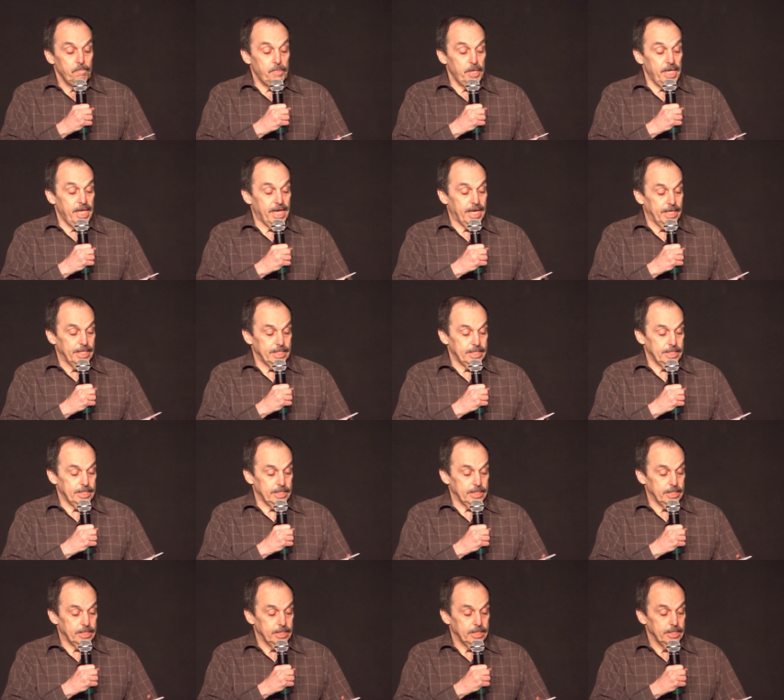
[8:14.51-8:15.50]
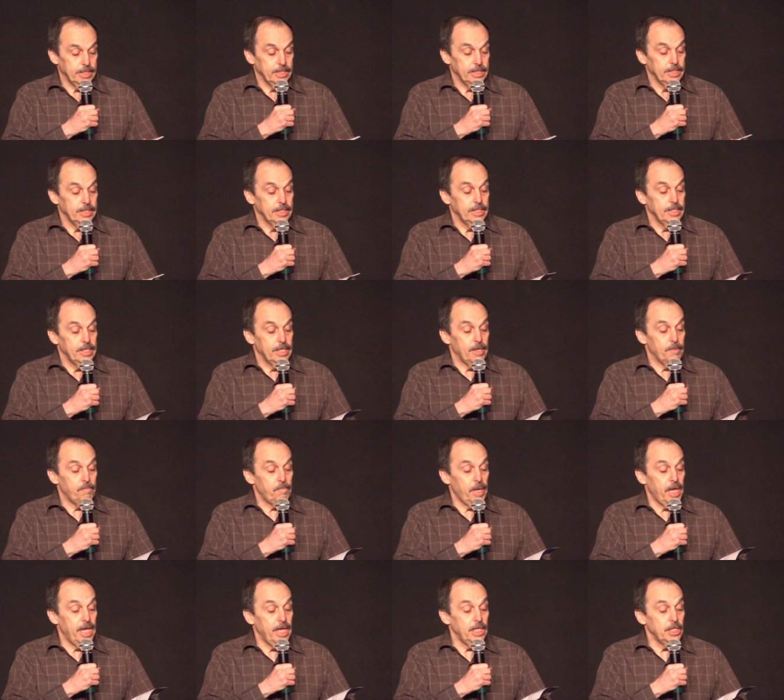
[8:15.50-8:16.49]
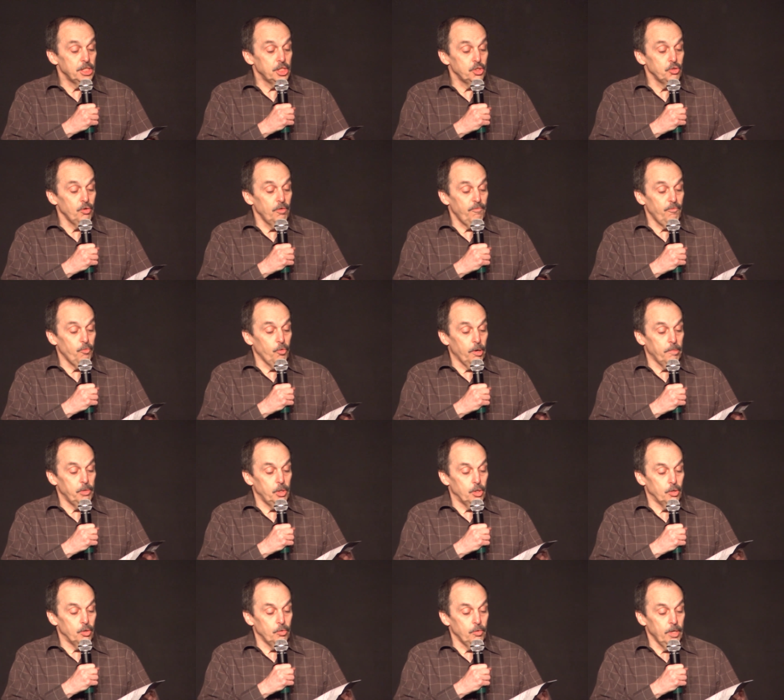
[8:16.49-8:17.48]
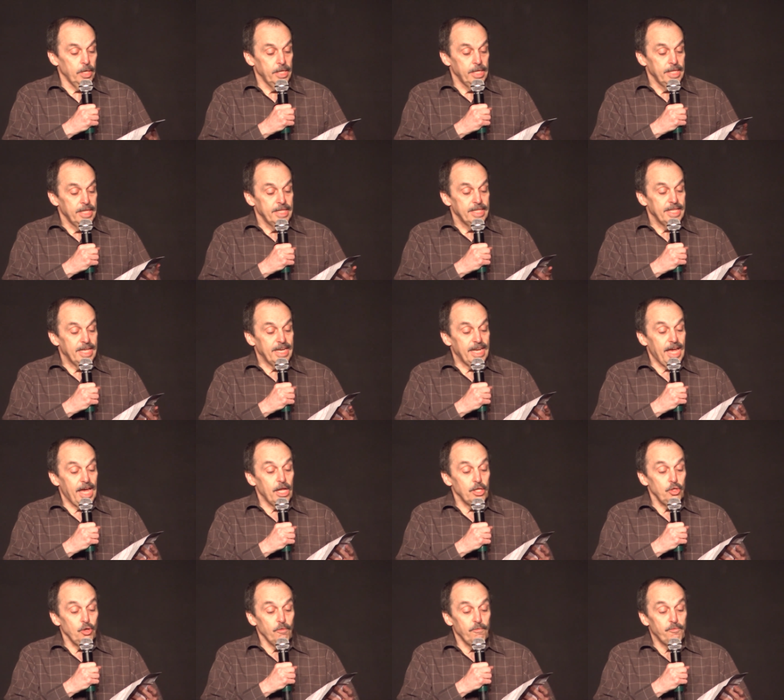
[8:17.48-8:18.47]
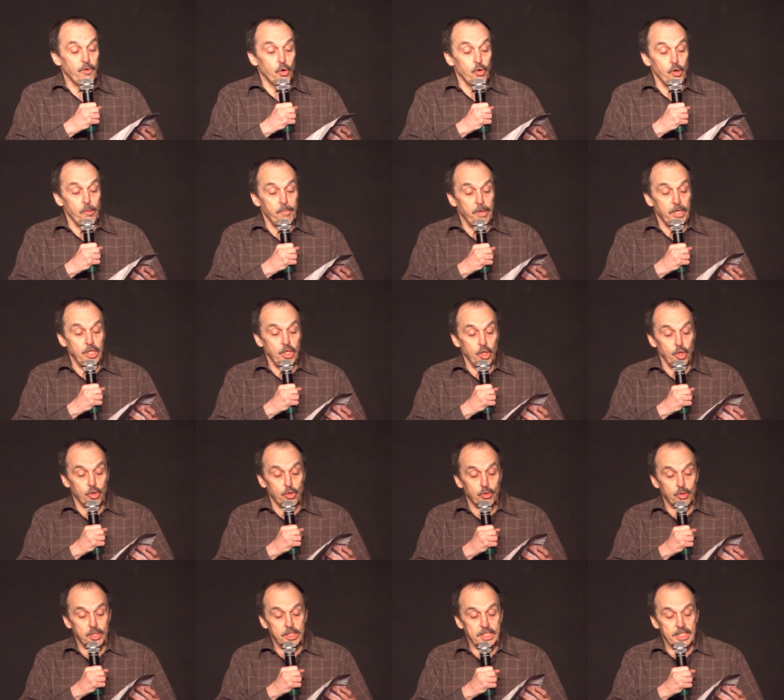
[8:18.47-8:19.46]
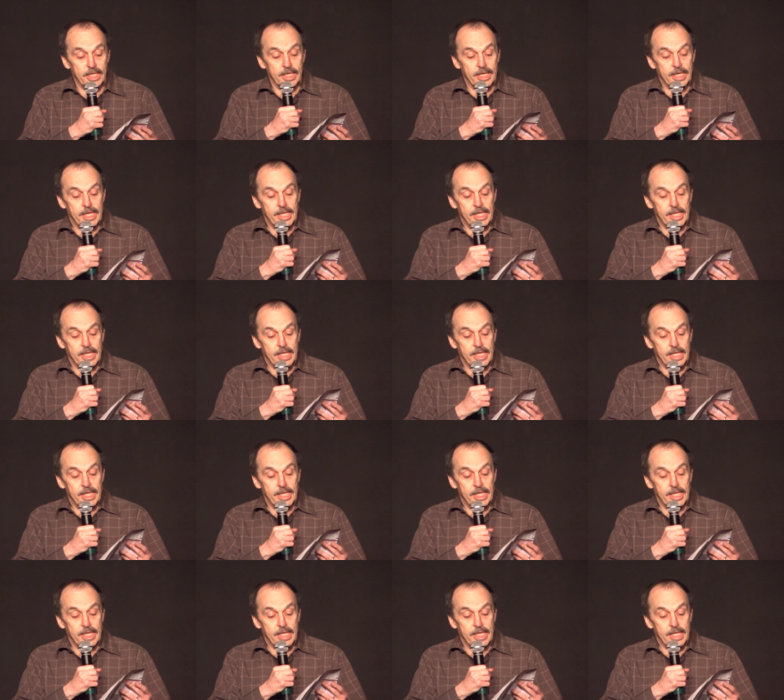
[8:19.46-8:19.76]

P.S. It pains to inform you that had your photo been used,